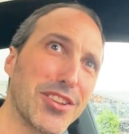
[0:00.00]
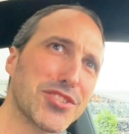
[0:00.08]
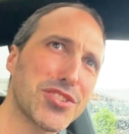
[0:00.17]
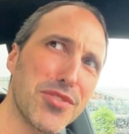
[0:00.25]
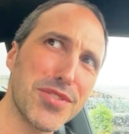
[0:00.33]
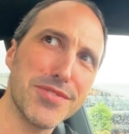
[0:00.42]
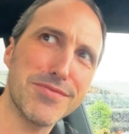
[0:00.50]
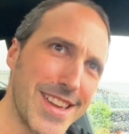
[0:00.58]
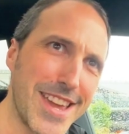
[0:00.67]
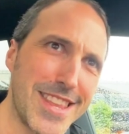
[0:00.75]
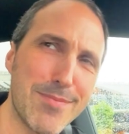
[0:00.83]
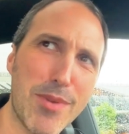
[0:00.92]
I'll show you
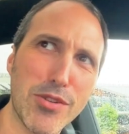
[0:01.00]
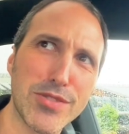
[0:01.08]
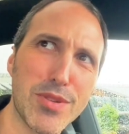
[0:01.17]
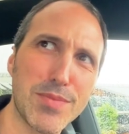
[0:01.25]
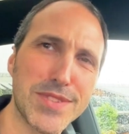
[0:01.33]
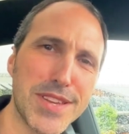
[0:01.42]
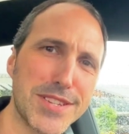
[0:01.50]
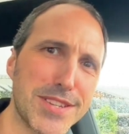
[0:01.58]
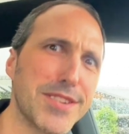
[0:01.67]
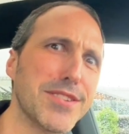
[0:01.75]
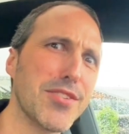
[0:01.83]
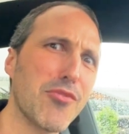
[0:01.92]
in the power swap
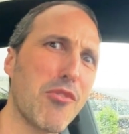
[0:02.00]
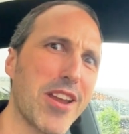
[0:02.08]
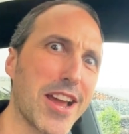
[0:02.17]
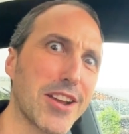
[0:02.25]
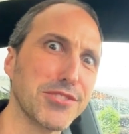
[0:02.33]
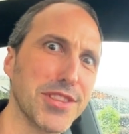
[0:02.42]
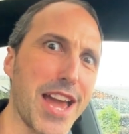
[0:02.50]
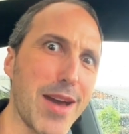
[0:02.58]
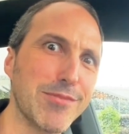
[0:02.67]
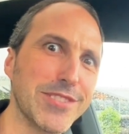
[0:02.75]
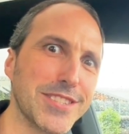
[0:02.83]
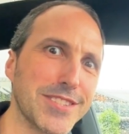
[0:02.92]
station what actually
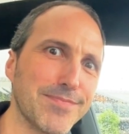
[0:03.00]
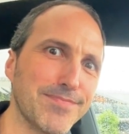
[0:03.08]
happens.